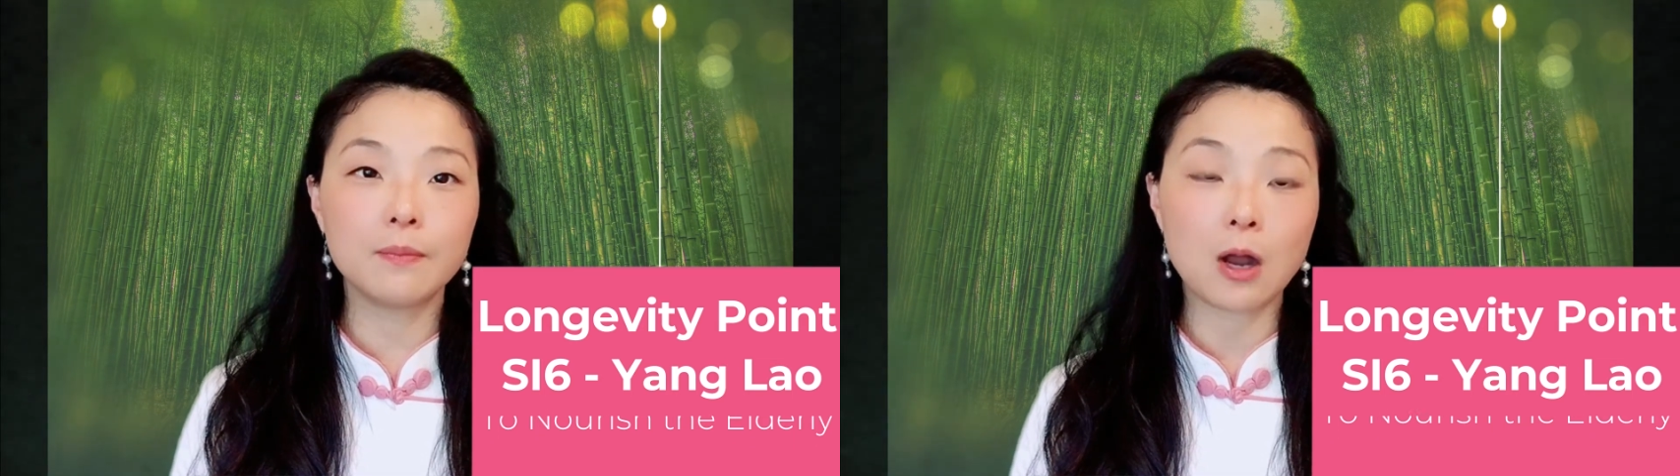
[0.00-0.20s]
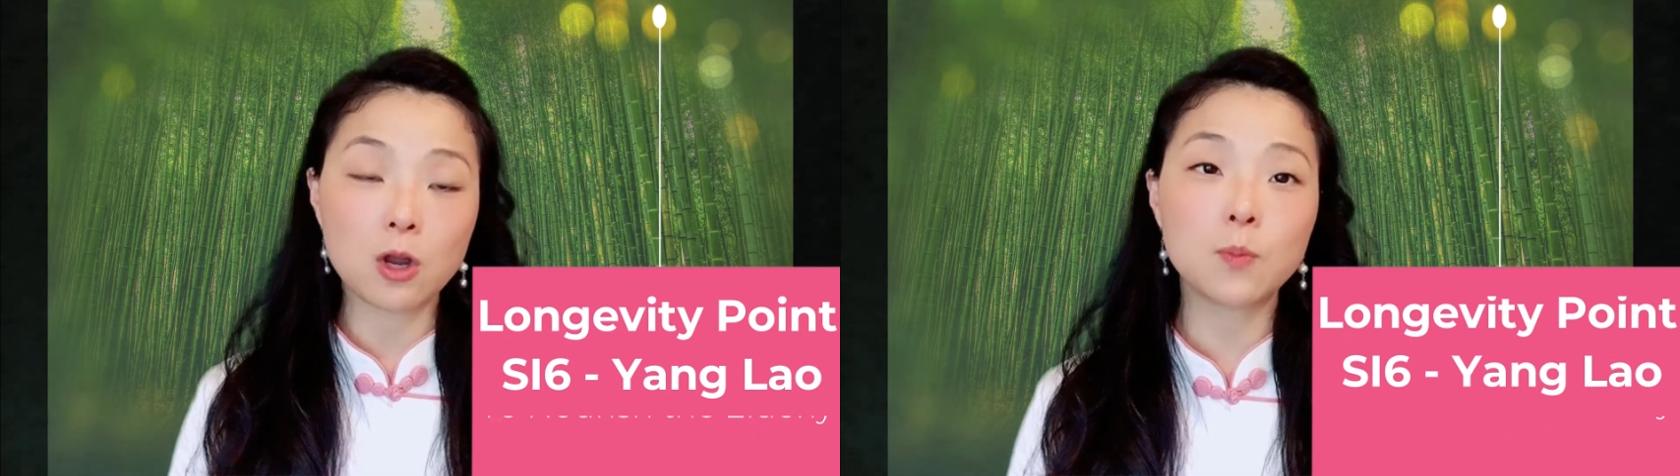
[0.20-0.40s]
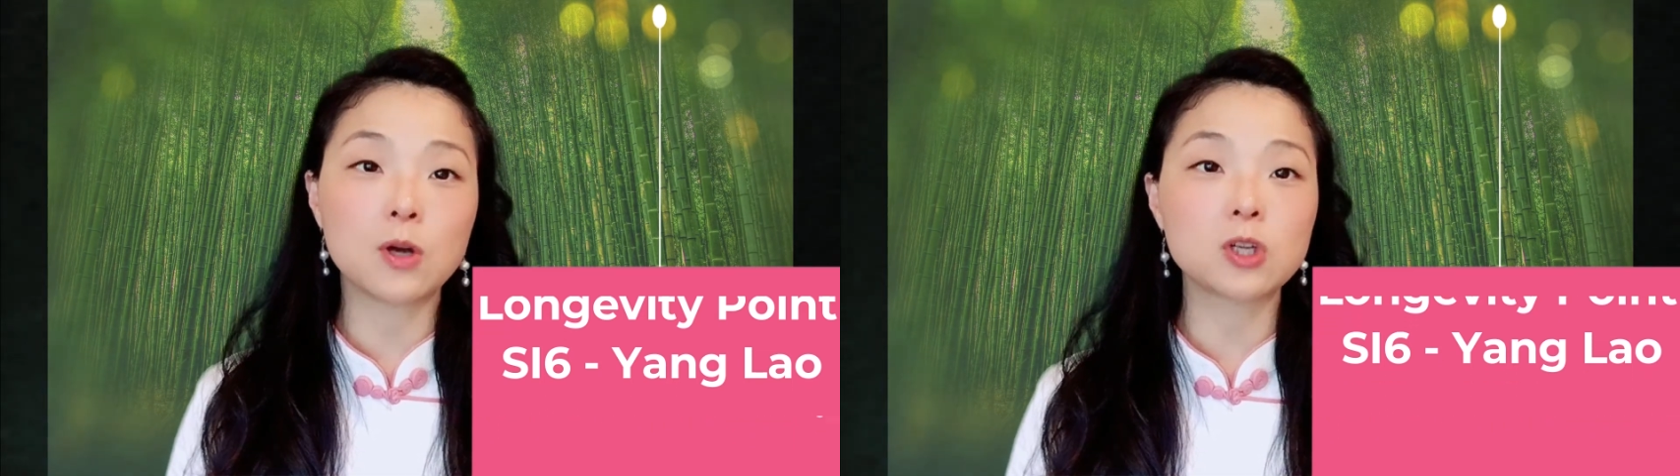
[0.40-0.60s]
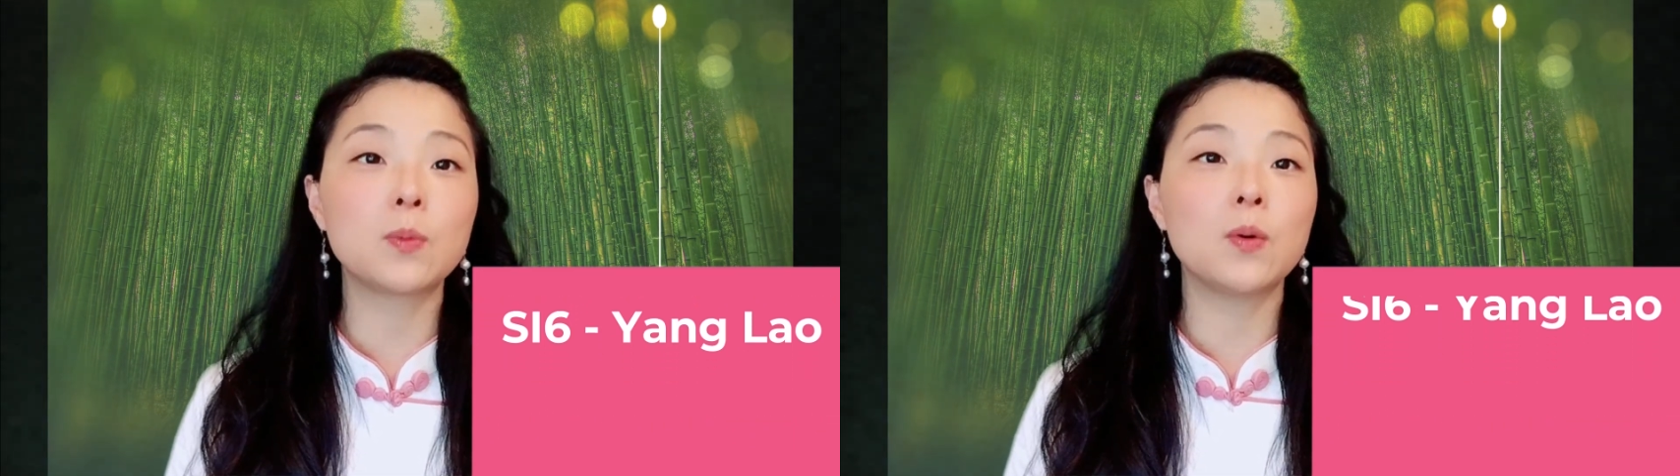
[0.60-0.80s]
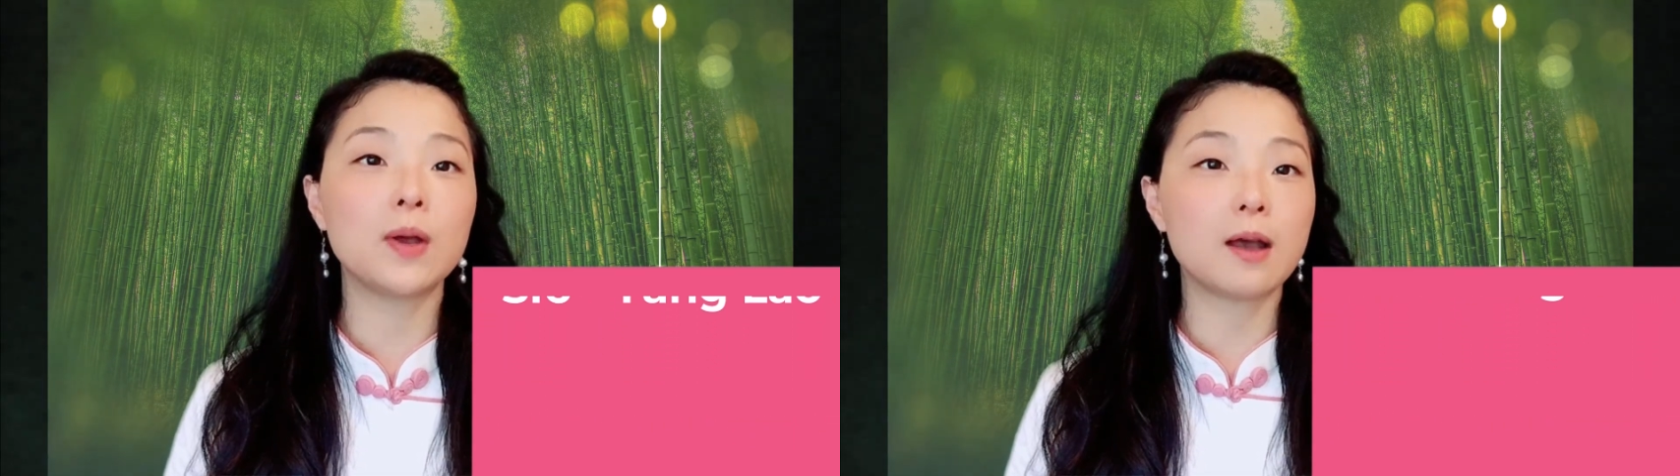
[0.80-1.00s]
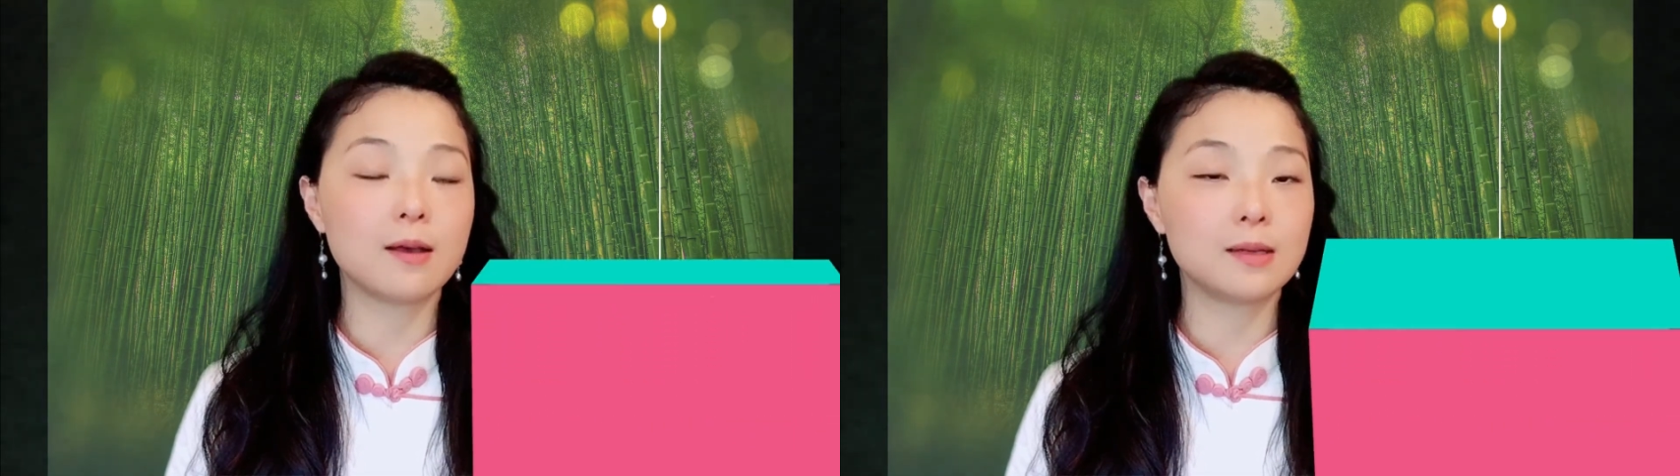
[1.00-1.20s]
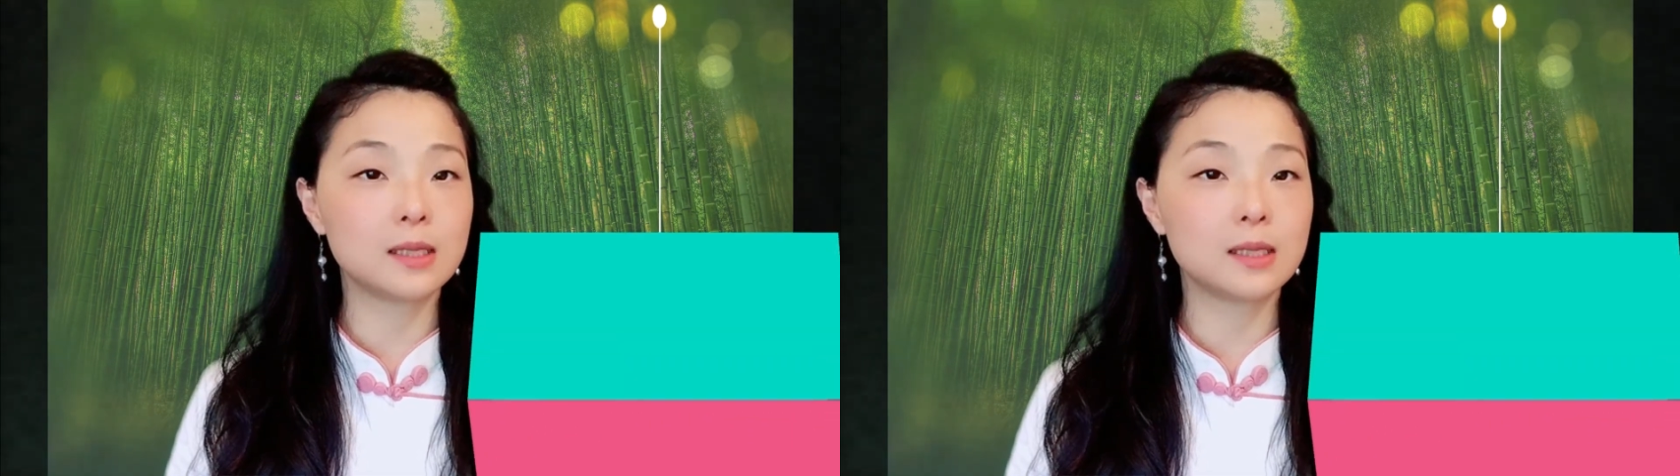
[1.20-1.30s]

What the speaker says: acupressure point on the